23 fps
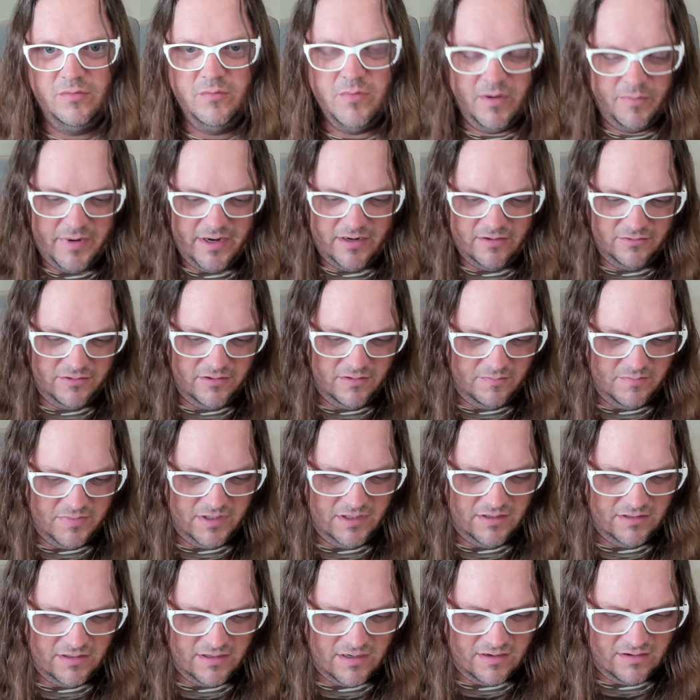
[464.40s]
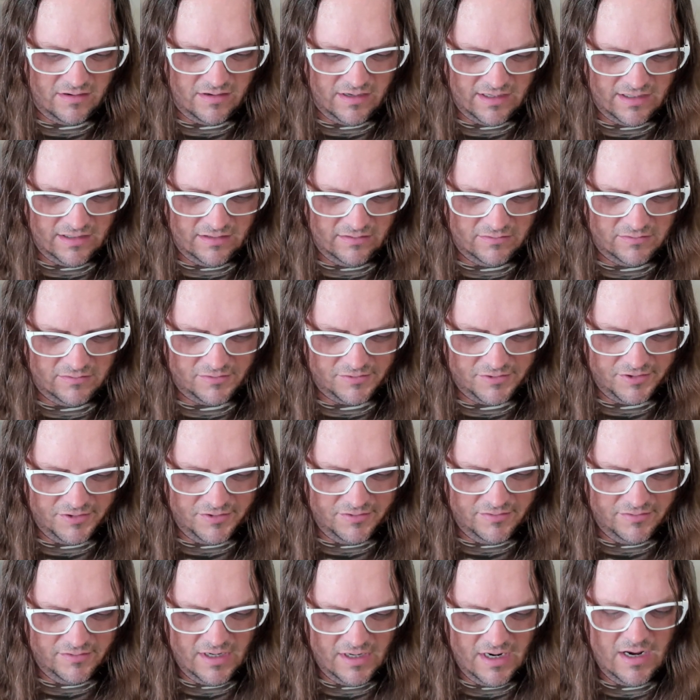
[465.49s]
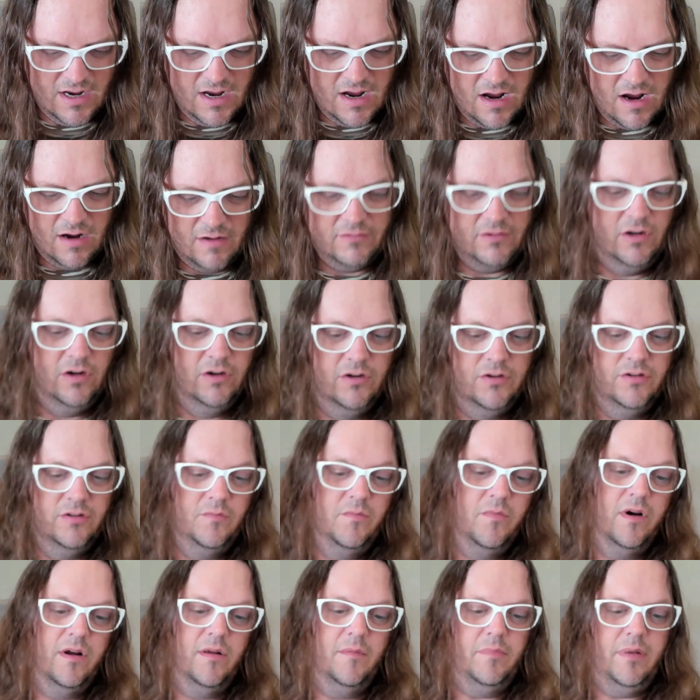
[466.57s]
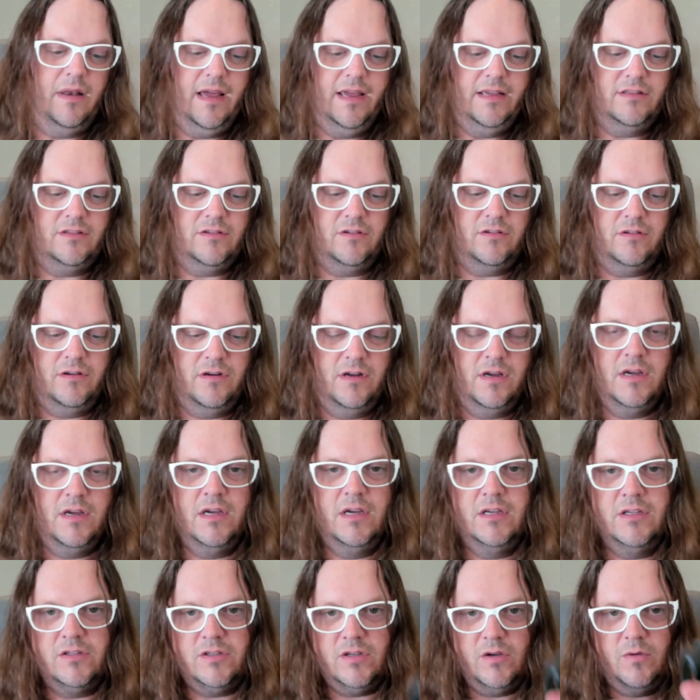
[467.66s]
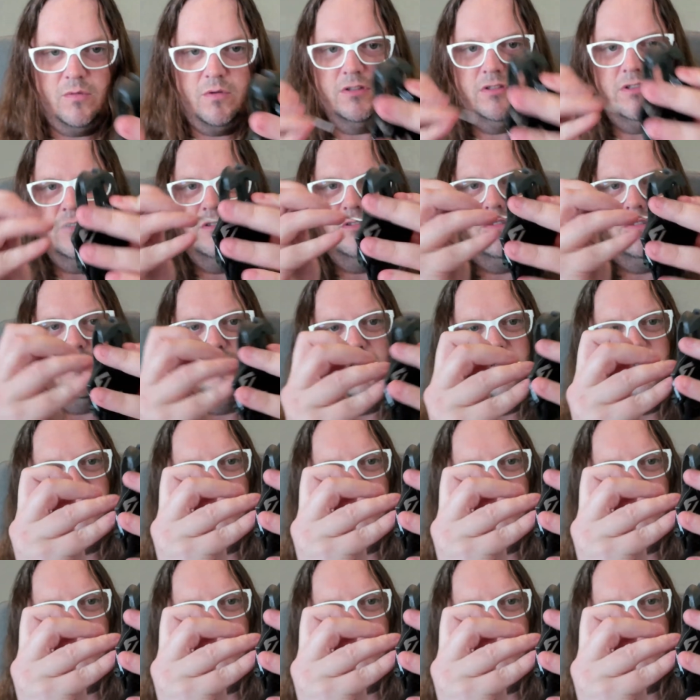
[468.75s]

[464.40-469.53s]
my pedals on because I don't like little screws. I've glued my plates on. So what you do